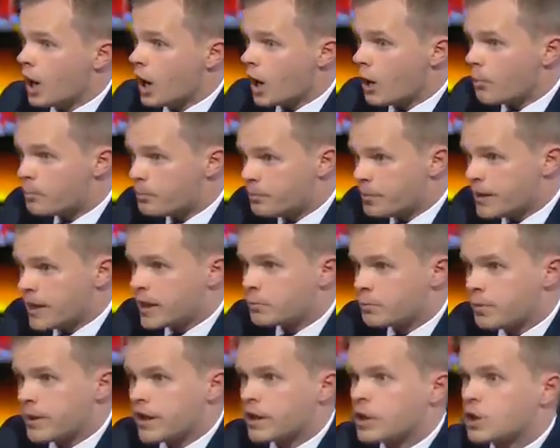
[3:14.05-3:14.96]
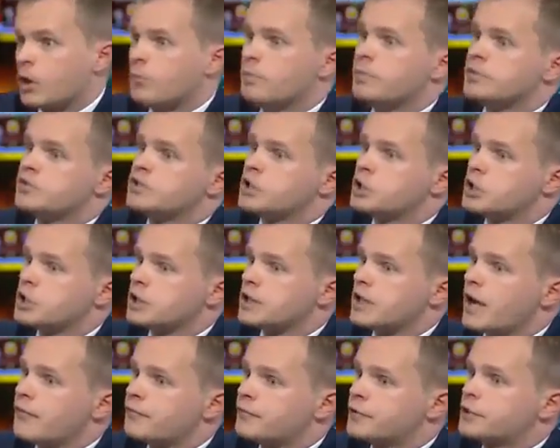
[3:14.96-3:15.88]
a big, big competition,
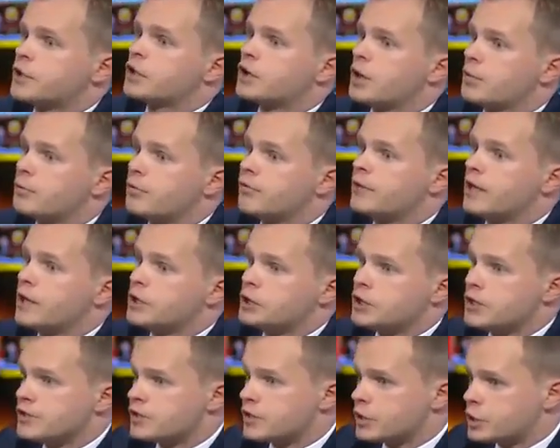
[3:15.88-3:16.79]
the Africa Cup of Nations,